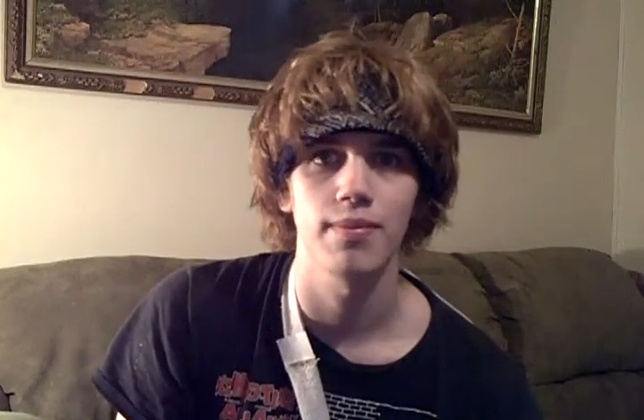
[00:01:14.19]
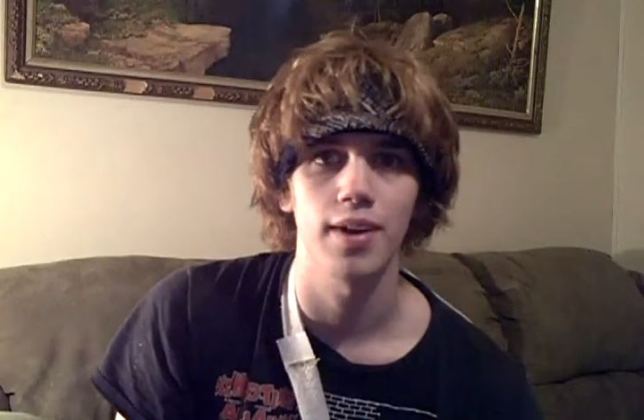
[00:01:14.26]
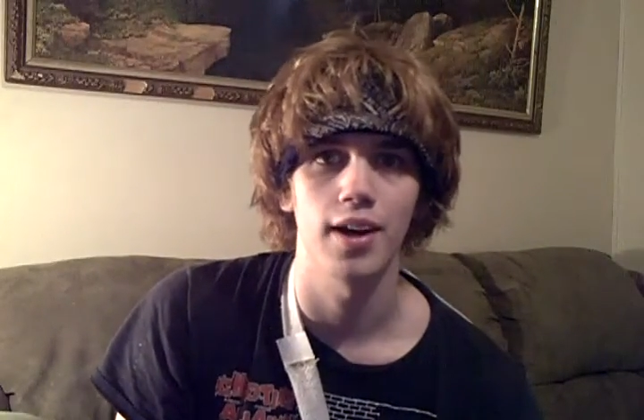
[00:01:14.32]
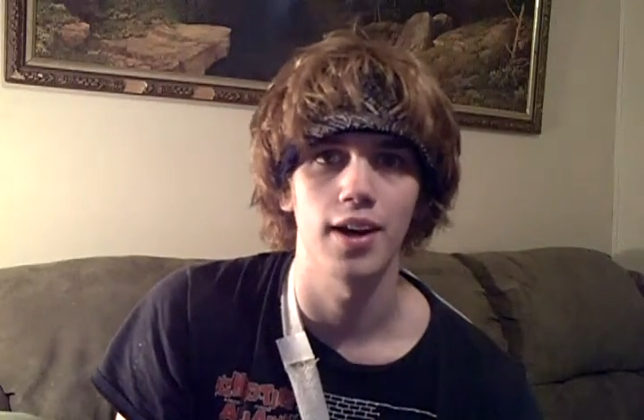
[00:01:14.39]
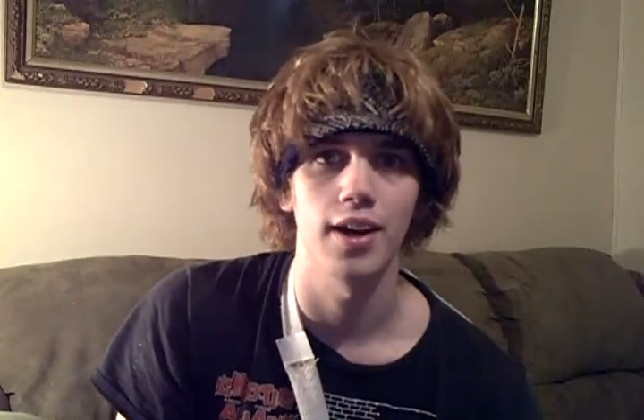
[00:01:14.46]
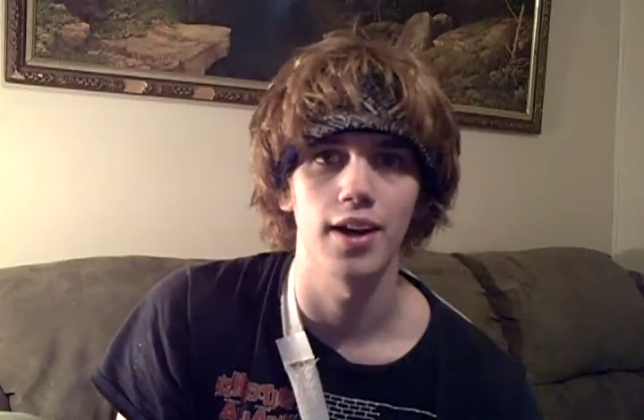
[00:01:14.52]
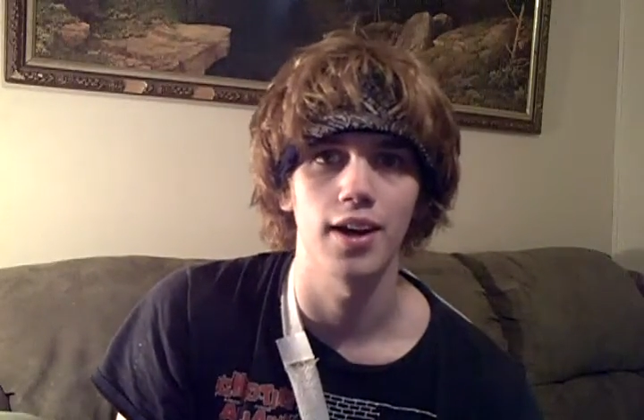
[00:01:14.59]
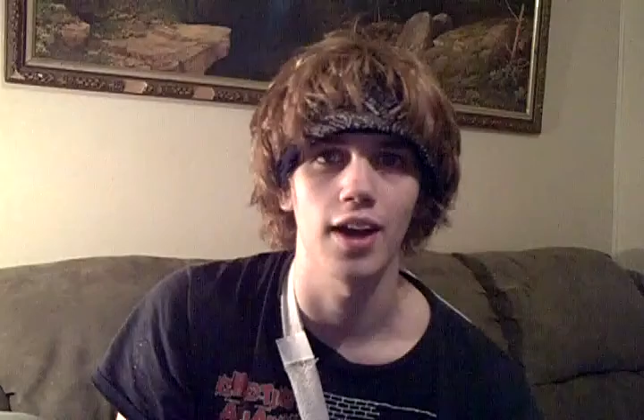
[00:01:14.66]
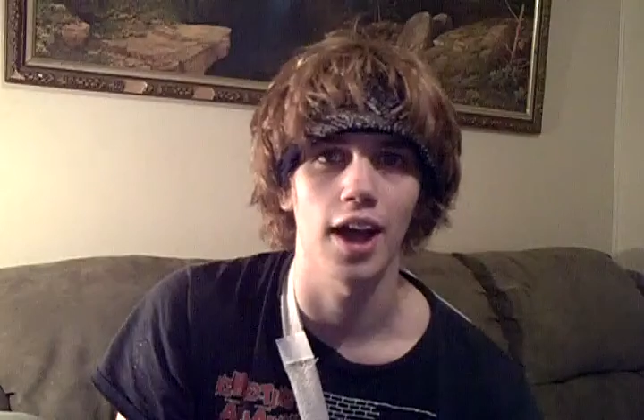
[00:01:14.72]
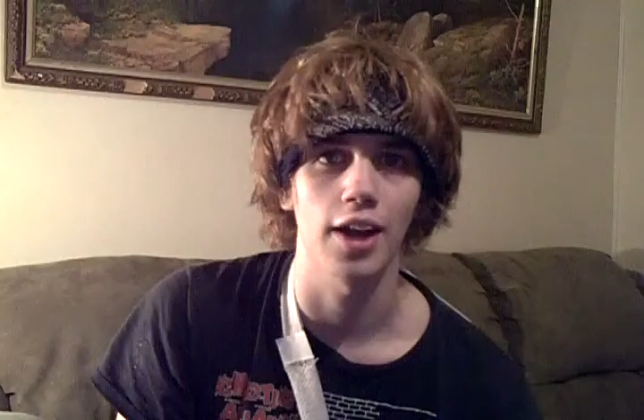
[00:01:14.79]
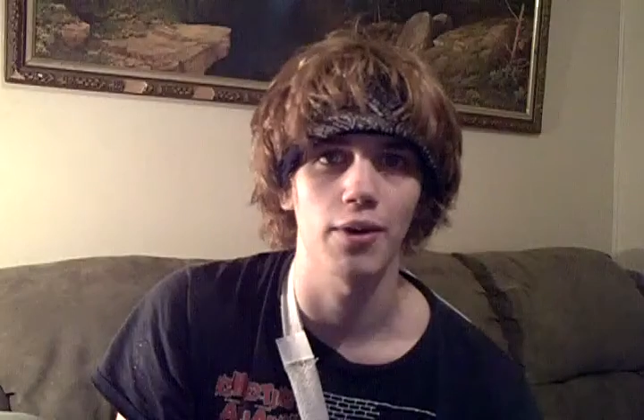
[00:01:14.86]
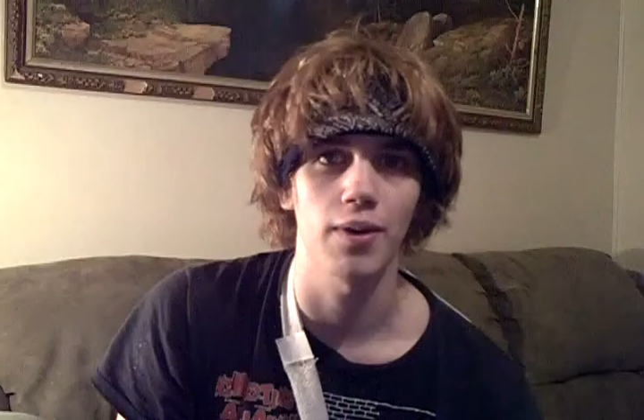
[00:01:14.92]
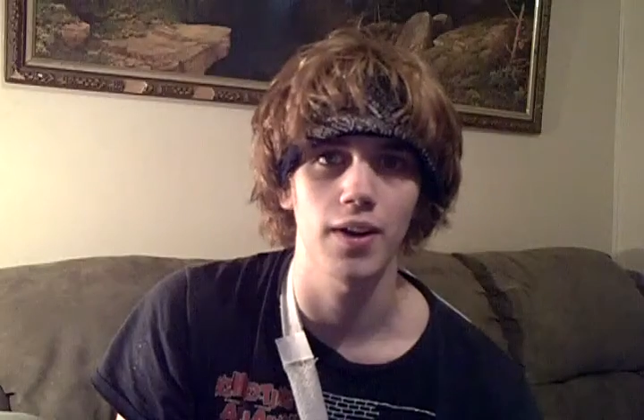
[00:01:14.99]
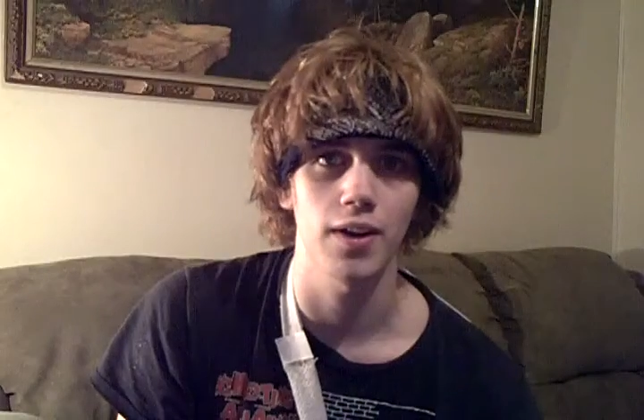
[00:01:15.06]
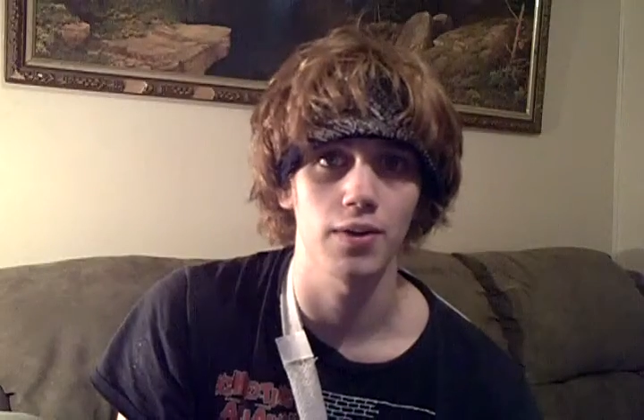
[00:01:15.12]
I
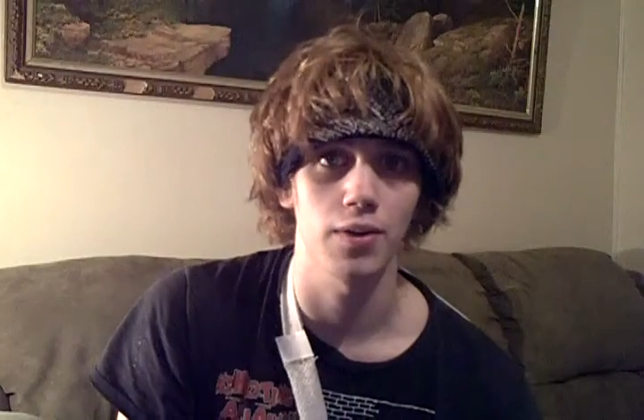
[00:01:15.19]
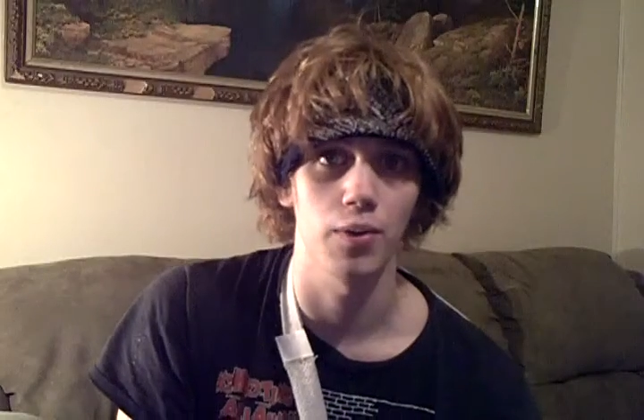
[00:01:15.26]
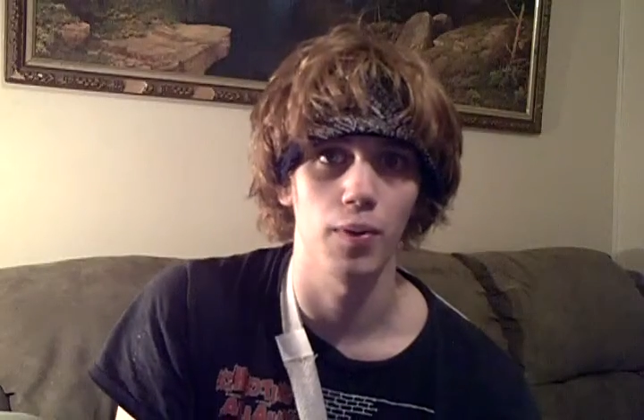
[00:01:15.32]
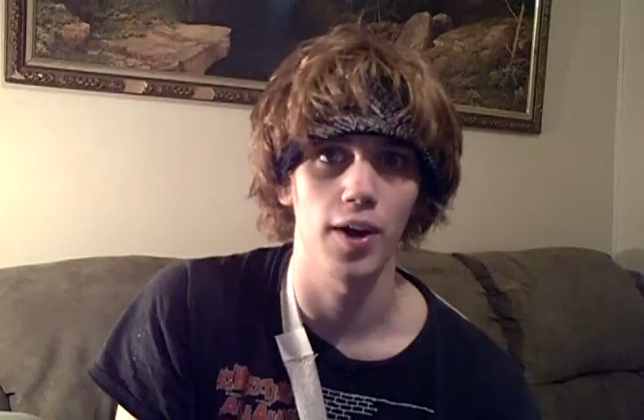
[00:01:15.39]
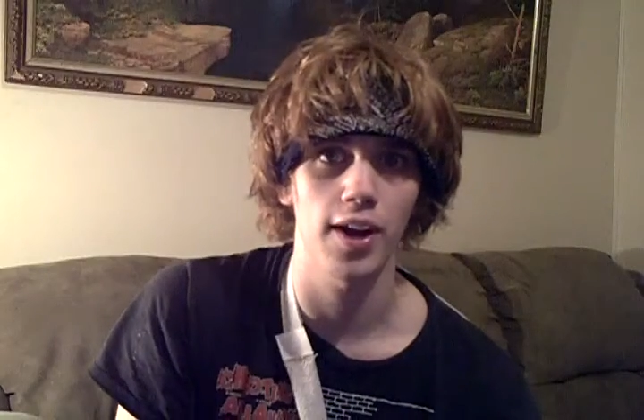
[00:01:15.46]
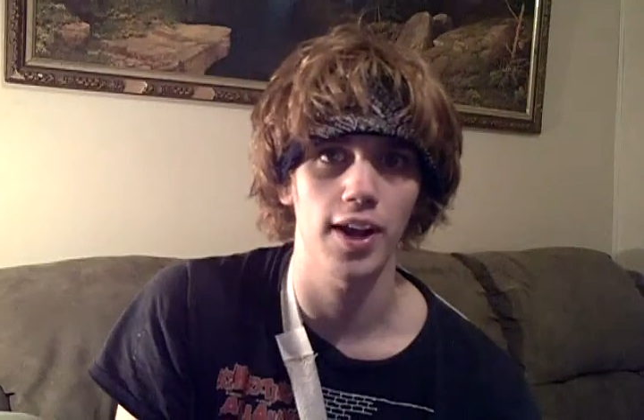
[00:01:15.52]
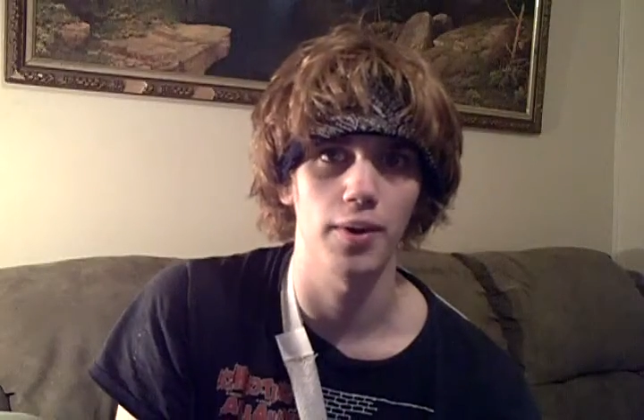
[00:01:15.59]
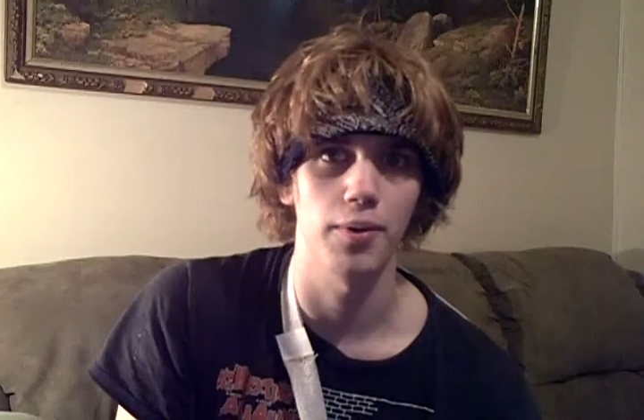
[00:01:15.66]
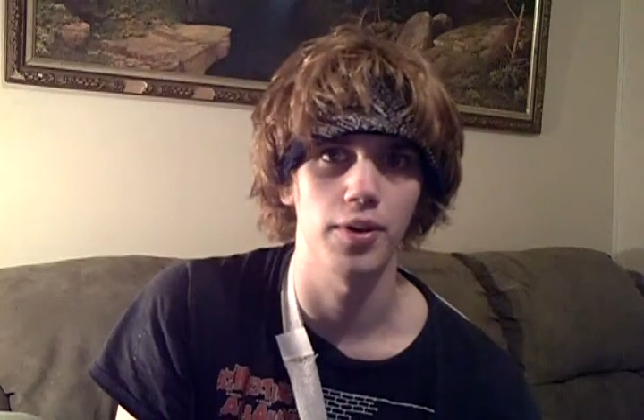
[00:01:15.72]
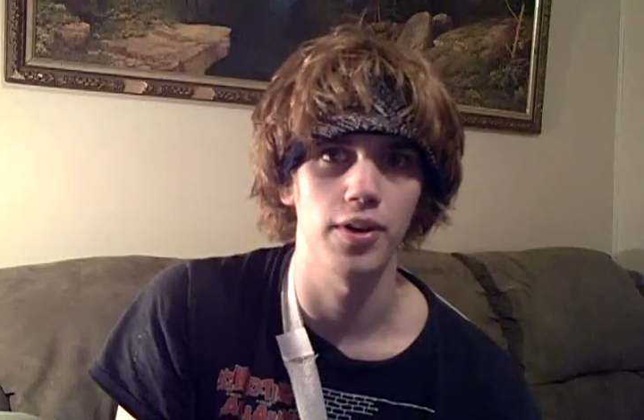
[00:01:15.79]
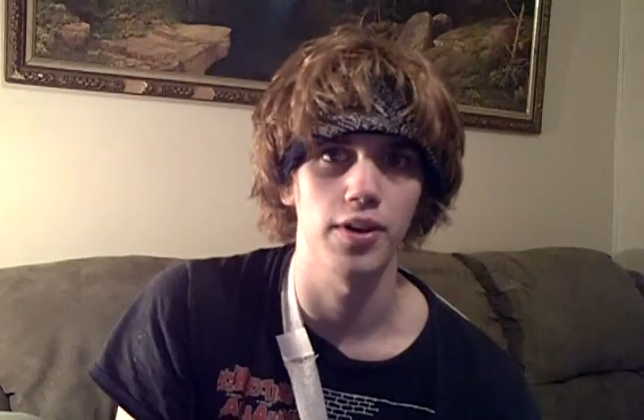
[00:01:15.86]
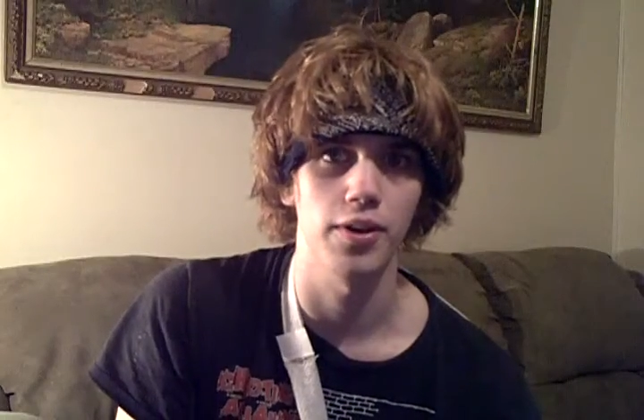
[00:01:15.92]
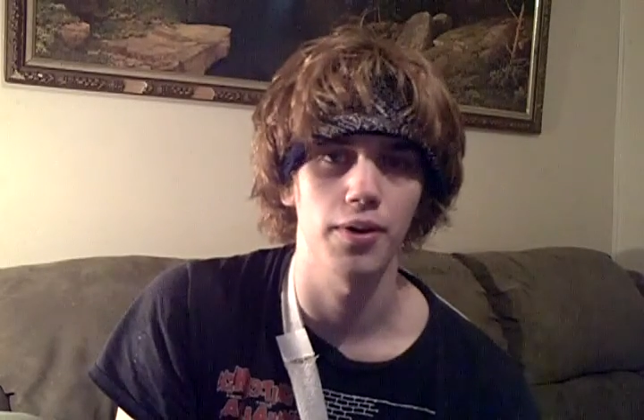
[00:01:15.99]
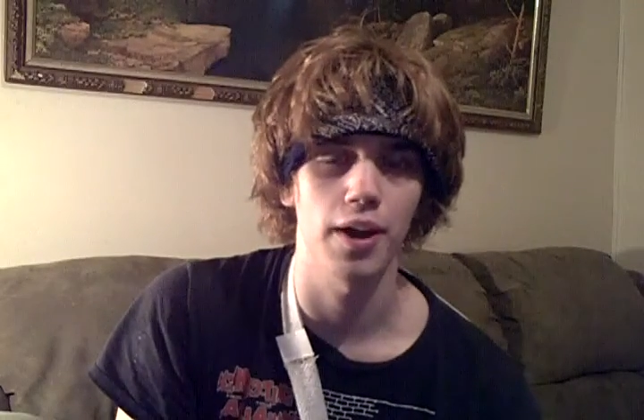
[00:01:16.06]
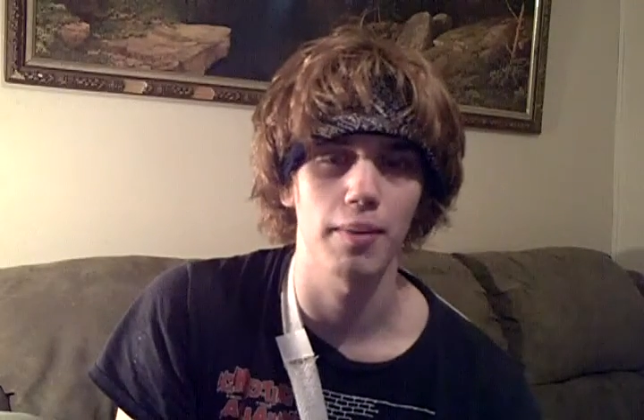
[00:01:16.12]
don't know what I would do.